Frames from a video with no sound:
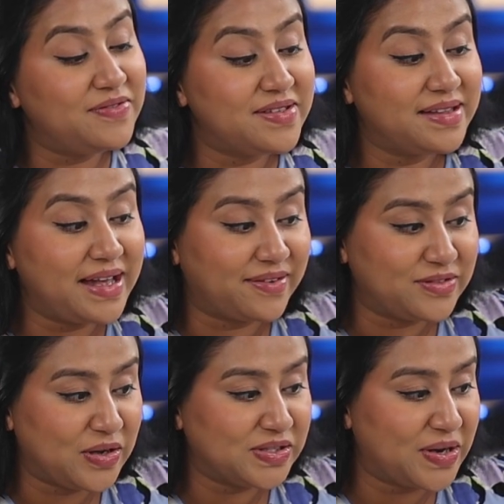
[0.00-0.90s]
Obviously have
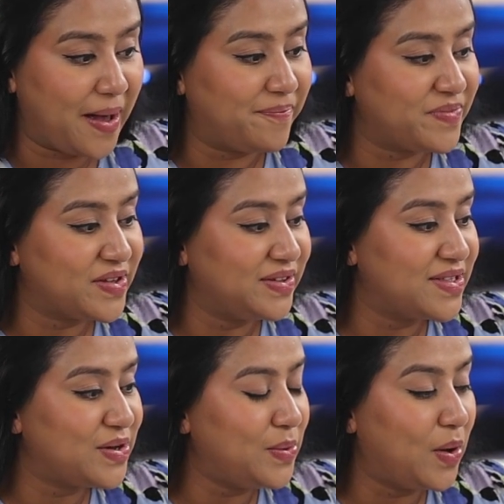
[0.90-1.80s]
not. Okay, so
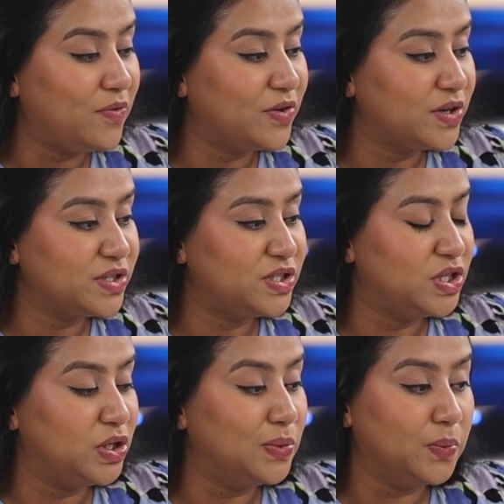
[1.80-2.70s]
let's go over
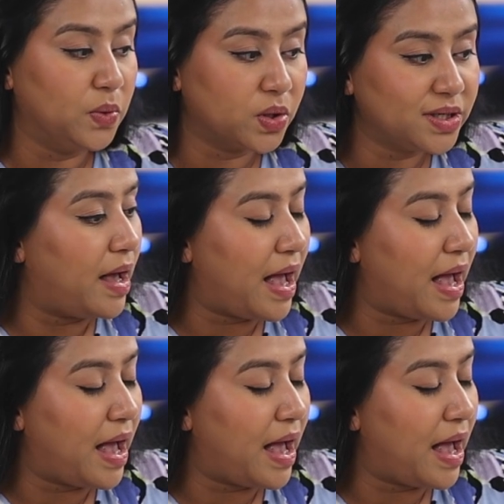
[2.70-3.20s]
to work.